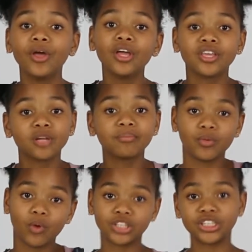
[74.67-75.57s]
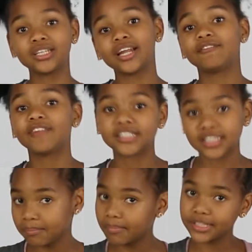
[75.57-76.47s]
He'll be watching Netflix
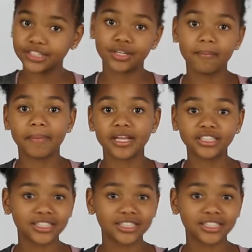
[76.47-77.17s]
and binge